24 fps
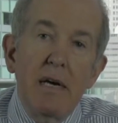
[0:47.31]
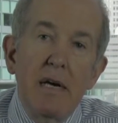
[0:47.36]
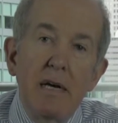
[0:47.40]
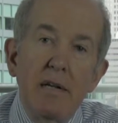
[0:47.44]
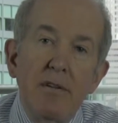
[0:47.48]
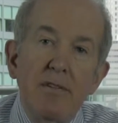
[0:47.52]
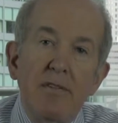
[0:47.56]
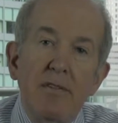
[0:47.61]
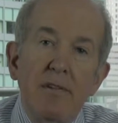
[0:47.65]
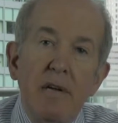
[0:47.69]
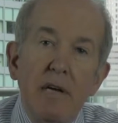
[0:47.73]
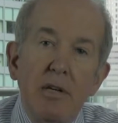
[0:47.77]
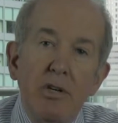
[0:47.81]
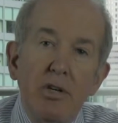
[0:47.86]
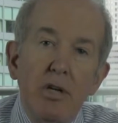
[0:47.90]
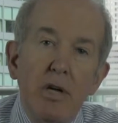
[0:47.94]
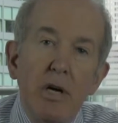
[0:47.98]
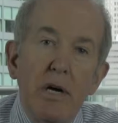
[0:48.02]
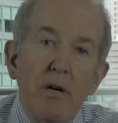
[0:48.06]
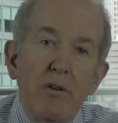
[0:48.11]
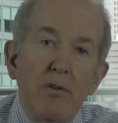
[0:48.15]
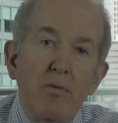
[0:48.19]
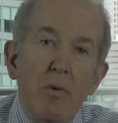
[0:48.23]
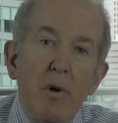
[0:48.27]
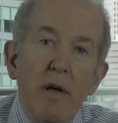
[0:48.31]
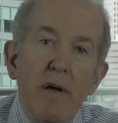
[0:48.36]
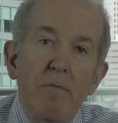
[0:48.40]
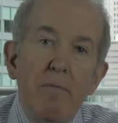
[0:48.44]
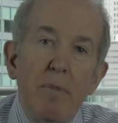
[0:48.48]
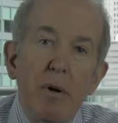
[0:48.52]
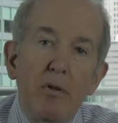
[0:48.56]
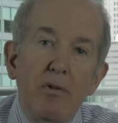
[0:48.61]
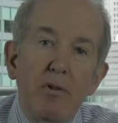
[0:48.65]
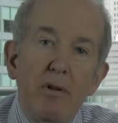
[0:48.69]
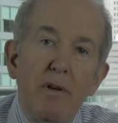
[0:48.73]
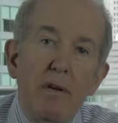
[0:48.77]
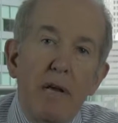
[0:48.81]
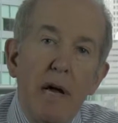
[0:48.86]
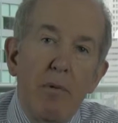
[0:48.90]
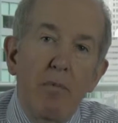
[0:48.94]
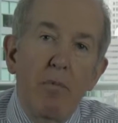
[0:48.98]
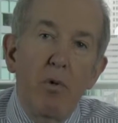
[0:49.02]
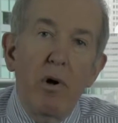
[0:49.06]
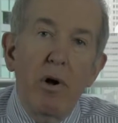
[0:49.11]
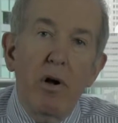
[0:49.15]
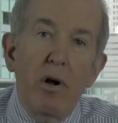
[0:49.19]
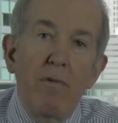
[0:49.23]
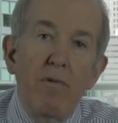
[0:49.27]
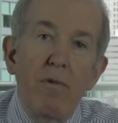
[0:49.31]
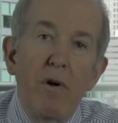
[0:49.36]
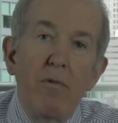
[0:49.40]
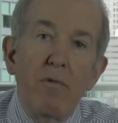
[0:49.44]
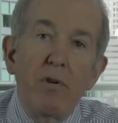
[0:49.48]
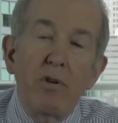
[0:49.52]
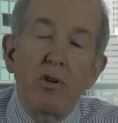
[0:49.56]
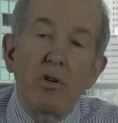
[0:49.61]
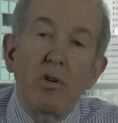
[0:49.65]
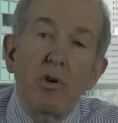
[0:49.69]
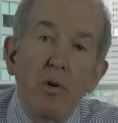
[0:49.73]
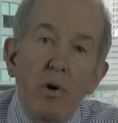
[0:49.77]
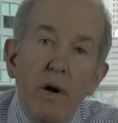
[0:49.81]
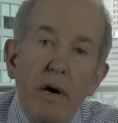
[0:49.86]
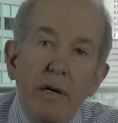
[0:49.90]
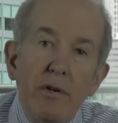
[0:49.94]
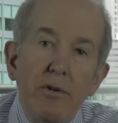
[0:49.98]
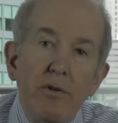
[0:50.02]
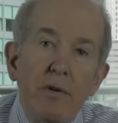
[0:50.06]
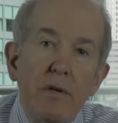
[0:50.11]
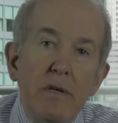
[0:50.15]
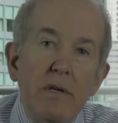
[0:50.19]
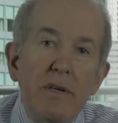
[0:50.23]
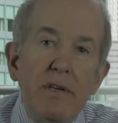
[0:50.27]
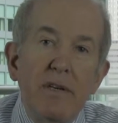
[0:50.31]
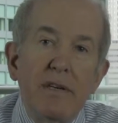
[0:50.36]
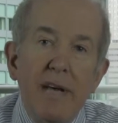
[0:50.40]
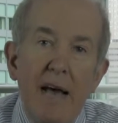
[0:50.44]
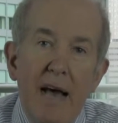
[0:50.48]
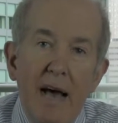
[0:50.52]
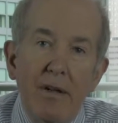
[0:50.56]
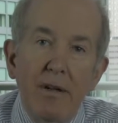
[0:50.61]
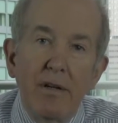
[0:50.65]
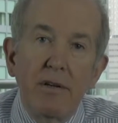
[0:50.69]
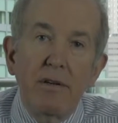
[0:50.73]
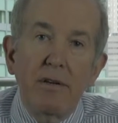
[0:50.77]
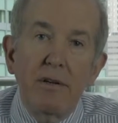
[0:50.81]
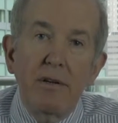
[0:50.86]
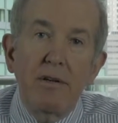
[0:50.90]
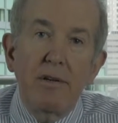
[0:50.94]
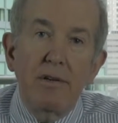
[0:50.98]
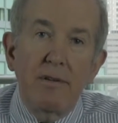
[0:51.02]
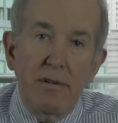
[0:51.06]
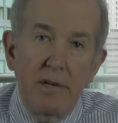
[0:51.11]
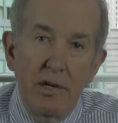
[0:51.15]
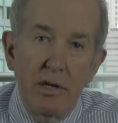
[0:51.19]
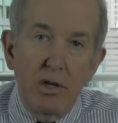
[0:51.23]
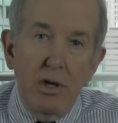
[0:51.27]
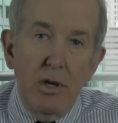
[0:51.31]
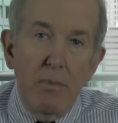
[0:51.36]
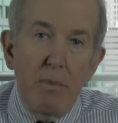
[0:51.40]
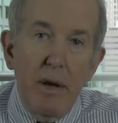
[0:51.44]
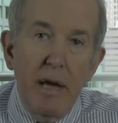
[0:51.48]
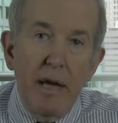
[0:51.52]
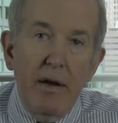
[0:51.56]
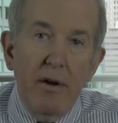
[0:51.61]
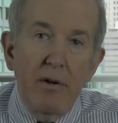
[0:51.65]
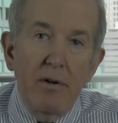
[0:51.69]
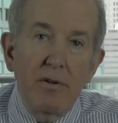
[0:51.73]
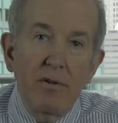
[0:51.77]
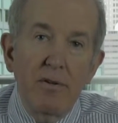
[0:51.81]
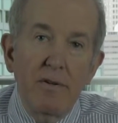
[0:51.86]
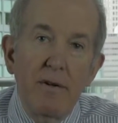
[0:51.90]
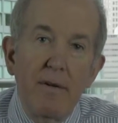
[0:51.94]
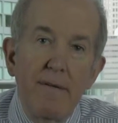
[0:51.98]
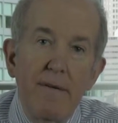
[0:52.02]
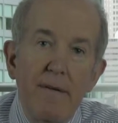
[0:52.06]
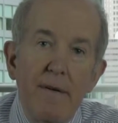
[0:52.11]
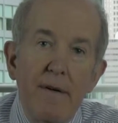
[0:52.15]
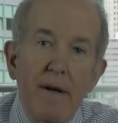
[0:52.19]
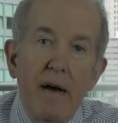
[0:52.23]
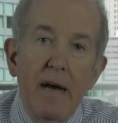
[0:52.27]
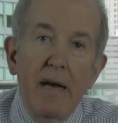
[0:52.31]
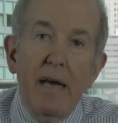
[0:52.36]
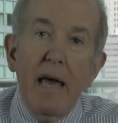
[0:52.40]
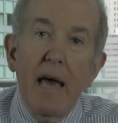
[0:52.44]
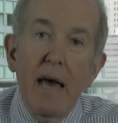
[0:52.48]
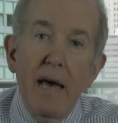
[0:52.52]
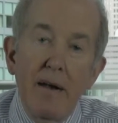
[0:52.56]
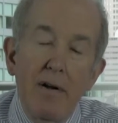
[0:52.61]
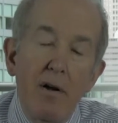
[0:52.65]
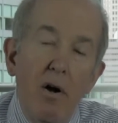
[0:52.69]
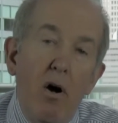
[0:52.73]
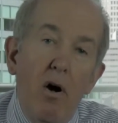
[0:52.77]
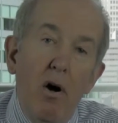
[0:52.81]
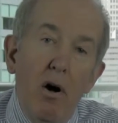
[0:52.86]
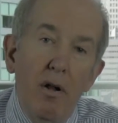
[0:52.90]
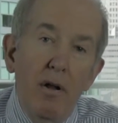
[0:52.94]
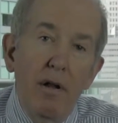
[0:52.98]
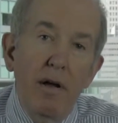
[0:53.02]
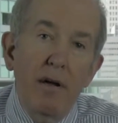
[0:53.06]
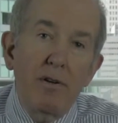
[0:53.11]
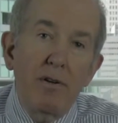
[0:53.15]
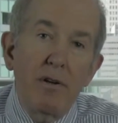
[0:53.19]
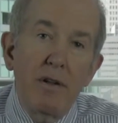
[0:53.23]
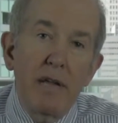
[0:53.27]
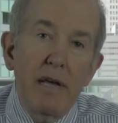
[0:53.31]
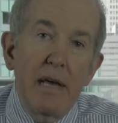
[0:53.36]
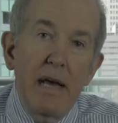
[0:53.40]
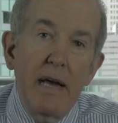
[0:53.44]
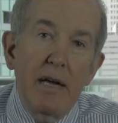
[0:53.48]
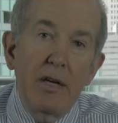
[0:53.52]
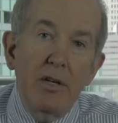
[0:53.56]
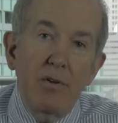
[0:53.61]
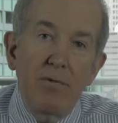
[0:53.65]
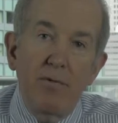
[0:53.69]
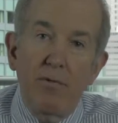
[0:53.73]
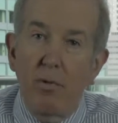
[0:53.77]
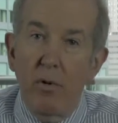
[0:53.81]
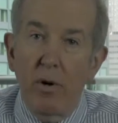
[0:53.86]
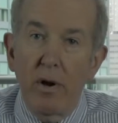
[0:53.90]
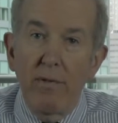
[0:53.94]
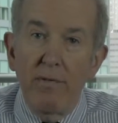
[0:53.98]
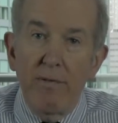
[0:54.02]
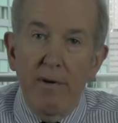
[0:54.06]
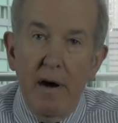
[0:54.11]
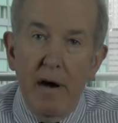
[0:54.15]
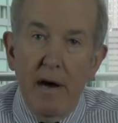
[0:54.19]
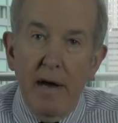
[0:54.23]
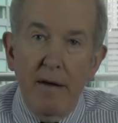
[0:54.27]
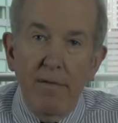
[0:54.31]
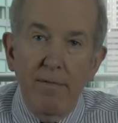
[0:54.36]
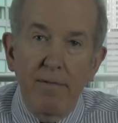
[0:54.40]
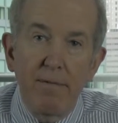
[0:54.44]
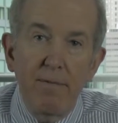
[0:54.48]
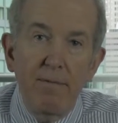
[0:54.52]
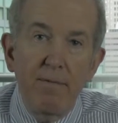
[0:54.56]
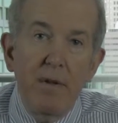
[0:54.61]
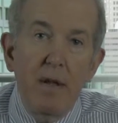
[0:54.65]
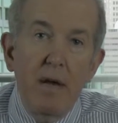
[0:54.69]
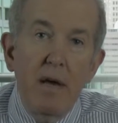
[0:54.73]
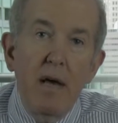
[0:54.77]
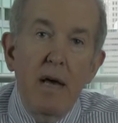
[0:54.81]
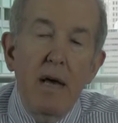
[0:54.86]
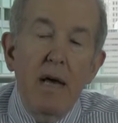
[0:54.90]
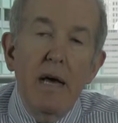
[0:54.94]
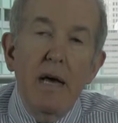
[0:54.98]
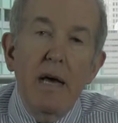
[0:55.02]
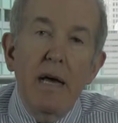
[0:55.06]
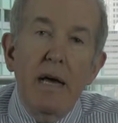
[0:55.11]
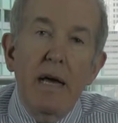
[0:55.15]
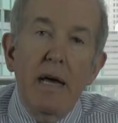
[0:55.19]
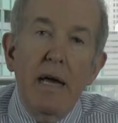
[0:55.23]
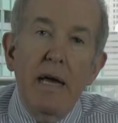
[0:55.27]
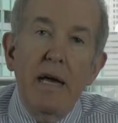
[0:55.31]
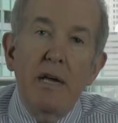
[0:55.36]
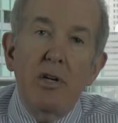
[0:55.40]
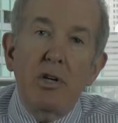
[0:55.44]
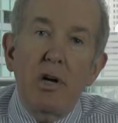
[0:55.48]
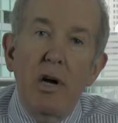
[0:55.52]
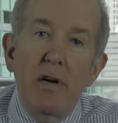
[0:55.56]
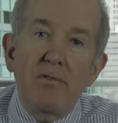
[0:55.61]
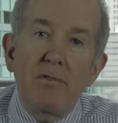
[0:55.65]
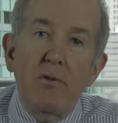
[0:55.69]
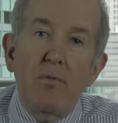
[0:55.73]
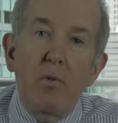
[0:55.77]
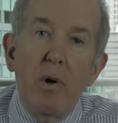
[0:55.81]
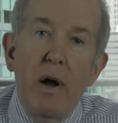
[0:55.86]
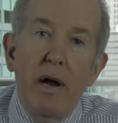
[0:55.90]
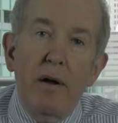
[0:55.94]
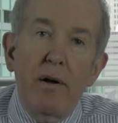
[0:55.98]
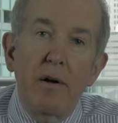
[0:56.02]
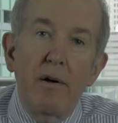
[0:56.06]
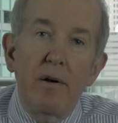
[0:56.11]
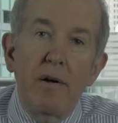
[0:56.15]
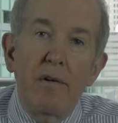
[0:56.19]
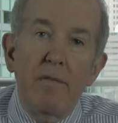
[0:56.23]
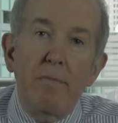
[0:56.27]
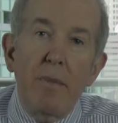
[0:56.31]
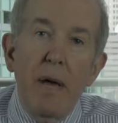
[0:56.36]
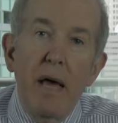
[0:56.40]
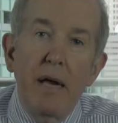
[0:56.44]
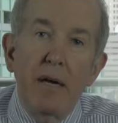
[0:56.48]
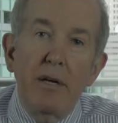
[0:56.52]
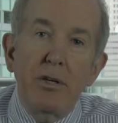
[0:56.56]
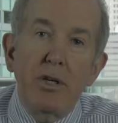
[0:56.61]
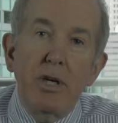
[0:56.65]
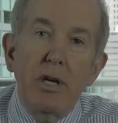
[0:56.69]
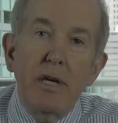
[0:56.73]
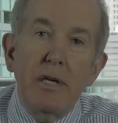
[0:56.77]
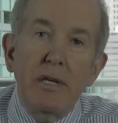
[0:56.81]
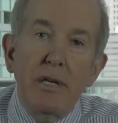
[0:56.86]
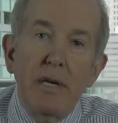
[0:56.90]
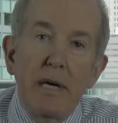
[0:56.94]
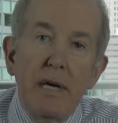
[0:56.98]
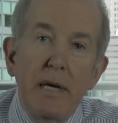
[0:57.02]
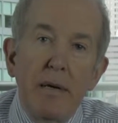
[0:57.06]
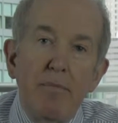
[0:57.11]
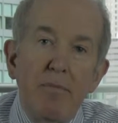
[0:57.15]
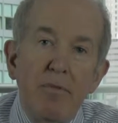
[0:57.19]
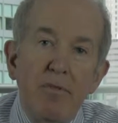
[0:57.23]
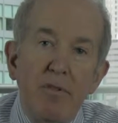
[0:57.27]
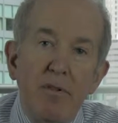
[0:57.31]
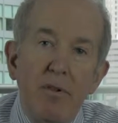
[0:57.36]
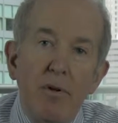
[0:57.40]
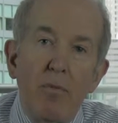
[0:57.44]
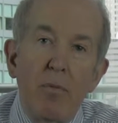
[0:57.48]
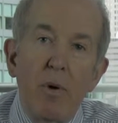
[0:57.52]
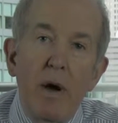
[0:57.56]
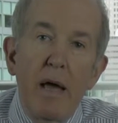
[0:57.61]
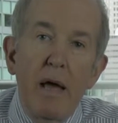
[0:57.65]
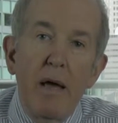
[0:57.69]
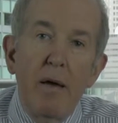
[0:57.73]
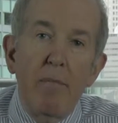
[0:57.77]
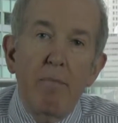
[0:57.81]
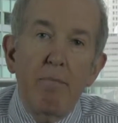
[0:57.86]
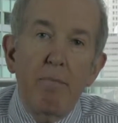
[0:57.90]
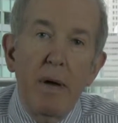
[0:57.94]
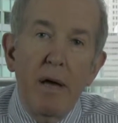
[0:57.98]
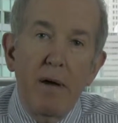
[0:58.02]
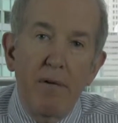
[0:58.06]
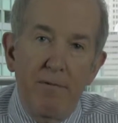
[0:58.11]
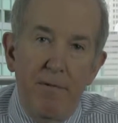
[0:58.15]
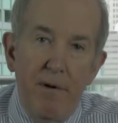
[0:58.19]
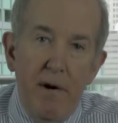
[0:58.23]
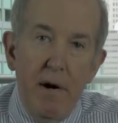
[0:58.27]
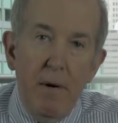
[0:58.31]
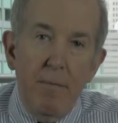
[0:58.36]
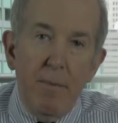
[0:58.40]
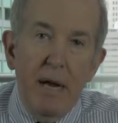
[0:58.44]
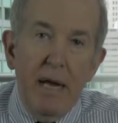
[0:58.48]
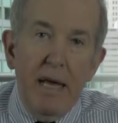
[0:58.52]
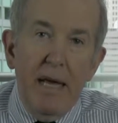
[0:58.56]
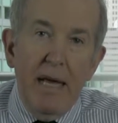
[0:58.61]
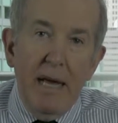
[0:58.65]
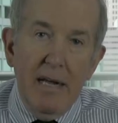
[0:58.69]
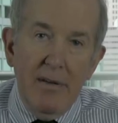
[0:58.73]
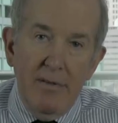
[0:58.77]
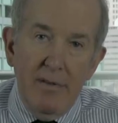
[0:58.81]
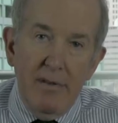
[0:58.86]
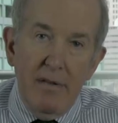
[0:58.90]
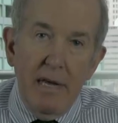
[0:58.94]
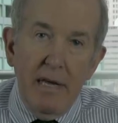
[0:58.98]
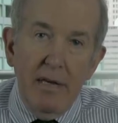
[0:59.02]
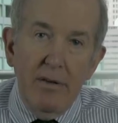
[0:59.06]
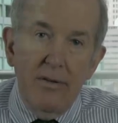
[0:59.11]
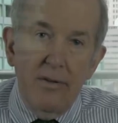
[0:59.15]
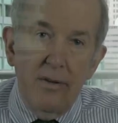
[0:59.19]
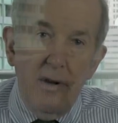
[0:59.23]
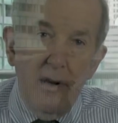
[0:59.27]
In 6 years, we have built a network of over 200 talented decision makers, again, all under the age of 45. Each has a record of managing teams the way Big Pharma gets things